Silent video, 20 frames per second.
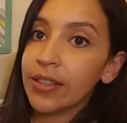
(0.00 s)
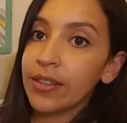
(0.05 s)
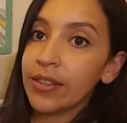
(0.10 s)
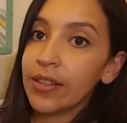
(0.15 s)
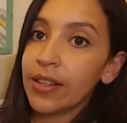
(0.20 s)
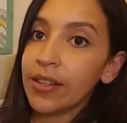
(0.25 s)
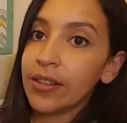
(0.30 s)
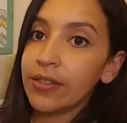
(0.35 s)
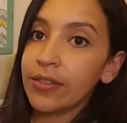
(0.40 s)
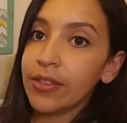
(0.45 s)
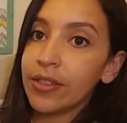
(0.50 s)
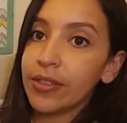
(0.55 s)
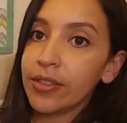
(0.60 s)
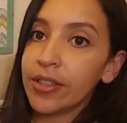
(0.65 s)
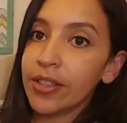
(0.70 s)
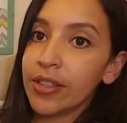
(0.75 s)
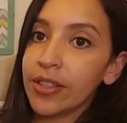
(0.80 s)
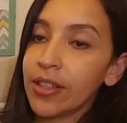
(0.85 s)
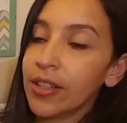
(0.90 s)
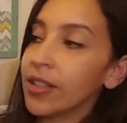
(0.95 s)
I don't know what
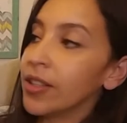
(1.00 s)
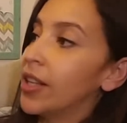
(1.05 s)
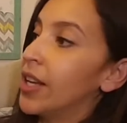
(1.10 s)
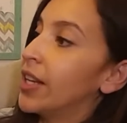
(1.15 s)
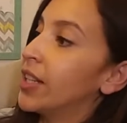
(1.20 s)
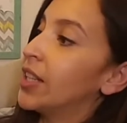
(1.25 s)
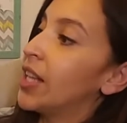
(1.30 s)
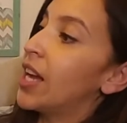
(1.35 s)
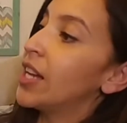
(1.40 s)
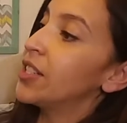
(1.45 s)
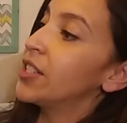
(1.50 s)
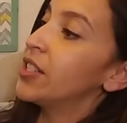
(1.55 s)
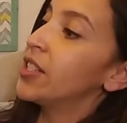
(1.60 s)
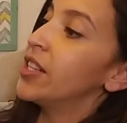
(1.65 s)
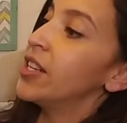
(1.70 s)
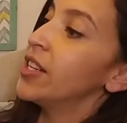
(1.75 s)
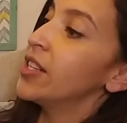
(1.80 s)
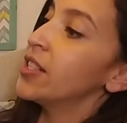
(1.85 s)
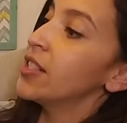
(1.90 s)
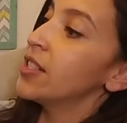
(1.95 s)
they're called, like latch
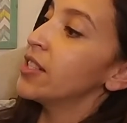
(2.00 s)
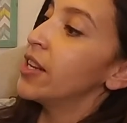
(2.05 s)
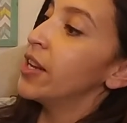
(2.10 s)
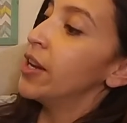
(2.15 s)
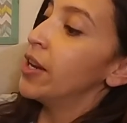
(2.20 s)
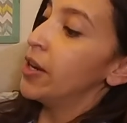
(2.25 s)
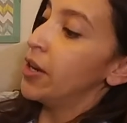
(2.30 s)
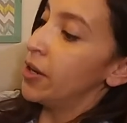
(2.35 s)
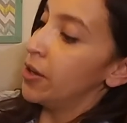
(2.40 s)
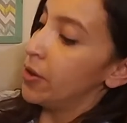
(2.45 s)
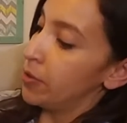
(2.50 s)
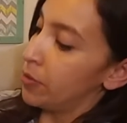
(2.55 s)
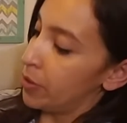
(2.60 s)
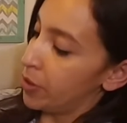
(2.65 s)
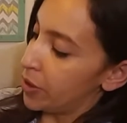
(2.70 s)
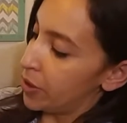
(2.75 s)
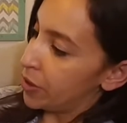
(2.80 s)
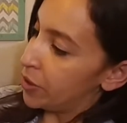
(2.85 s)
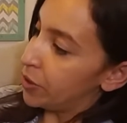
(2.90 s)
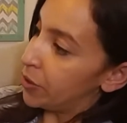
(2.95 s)
things,
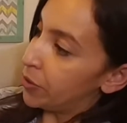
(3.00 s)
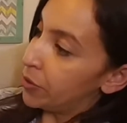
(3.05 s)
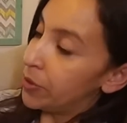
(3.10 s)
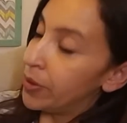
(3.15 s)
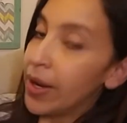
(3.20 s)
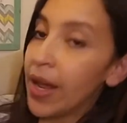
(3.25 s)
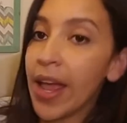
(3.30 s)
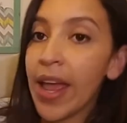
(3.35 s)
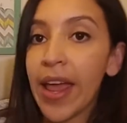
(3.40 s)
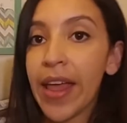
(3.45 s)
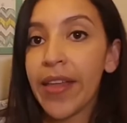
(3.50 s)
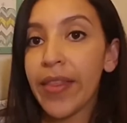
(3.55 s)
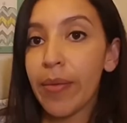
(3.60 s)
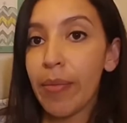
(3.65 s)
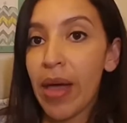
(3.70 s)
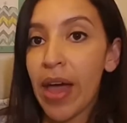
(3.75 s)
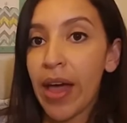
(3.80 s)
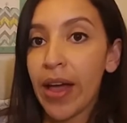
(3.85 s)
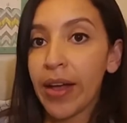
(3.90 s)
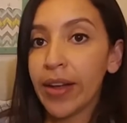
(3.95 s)
where you hang the
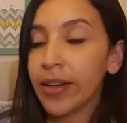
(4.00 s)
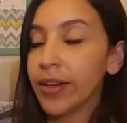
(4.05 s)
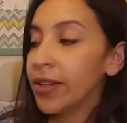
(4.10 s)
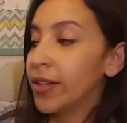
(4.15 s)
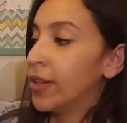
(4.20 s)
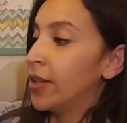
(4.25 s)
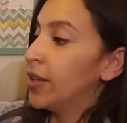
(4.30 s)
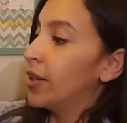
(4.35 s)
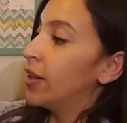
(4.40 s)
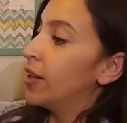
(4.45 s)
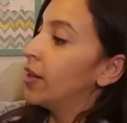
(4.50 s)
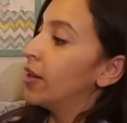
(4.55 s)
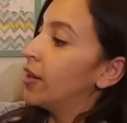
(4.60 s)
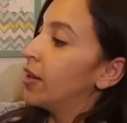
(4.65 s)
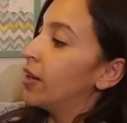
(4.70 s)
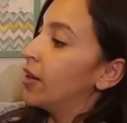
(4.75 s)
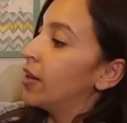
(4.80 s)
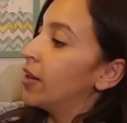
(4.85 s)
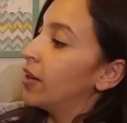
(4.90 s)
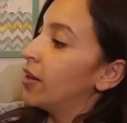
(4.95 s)
bag.
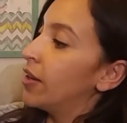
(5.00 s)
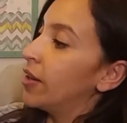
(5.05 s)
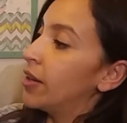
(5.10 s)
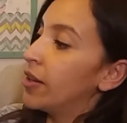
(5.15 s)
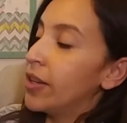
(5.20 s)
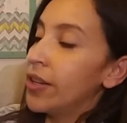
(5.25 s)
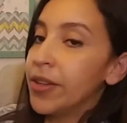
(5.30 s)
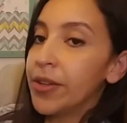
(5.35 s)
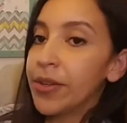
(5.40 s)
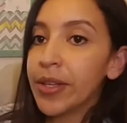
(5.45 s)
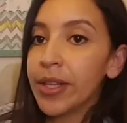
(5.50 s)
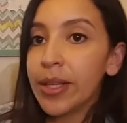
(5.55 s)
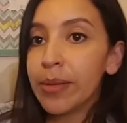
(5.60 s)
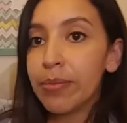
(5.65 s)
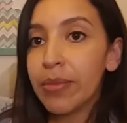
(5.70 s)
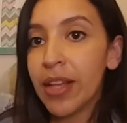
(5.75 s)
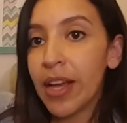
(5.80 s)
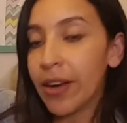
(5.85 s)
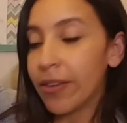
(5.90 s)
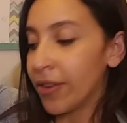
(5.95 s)
You
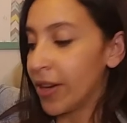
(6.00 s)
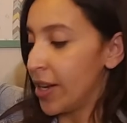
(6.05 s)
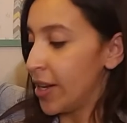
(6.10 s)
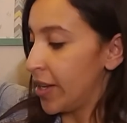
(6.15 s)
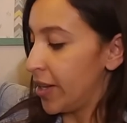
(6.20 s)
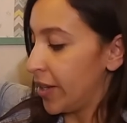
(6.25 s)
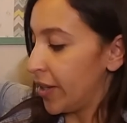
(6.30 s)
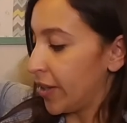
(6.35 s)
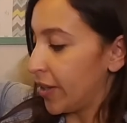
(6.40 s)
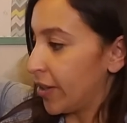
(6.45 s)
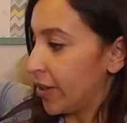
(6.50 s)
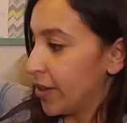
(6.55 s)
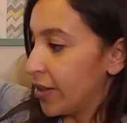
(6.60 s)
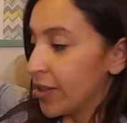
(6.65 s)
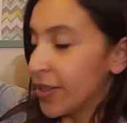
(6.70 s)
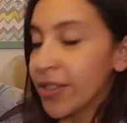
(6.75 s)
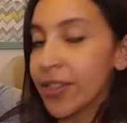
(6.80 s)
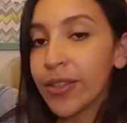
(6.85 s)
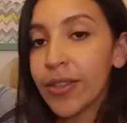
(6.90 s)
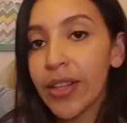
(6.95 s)
clip that right here
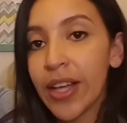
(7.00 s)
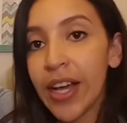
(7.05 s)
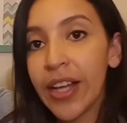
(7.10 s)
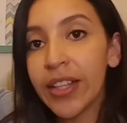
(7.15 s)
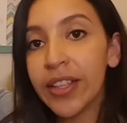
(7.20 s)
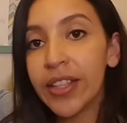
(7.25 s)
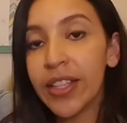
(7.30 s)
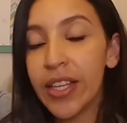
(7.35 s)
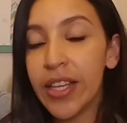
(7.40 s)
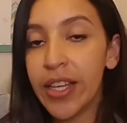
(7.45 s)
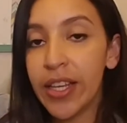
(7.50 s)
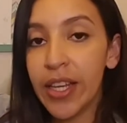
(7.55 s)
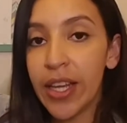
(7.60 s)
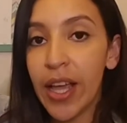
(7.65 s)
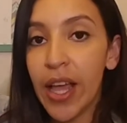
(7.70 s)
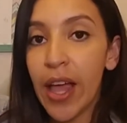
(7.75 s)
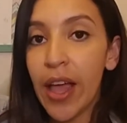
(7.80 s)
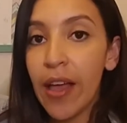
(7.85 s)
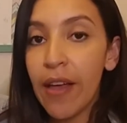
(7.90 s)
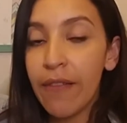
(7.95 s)
so that the
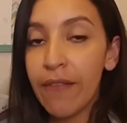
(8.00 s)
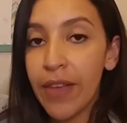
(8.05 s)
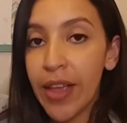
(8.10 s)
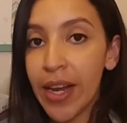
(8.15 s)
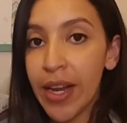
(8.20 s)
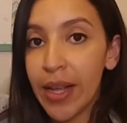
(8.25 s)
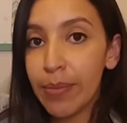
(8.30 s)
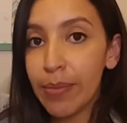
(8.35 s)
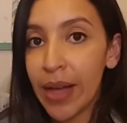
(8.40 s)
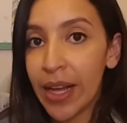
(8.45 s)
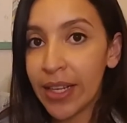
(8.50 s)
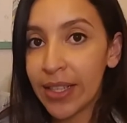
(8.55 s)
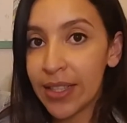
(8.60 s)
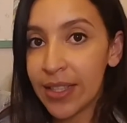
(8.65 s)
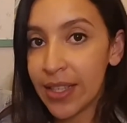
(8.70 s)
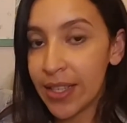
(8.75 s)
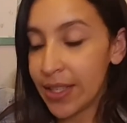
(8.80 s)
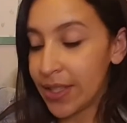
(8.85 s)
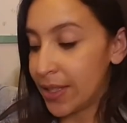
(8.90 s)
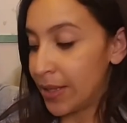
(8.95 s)
feeding bag
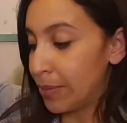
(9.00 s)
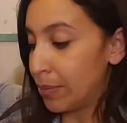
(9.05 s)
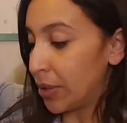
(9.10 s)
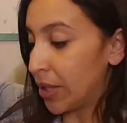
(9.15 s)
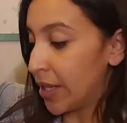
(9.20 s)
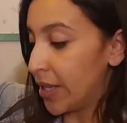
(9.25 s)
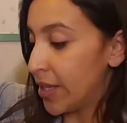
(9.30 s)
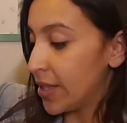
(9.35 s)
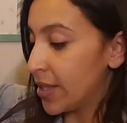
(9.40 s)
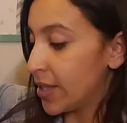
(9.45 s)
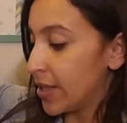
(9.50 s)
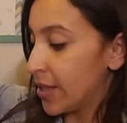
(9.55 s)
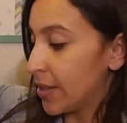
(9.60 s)
stays in place.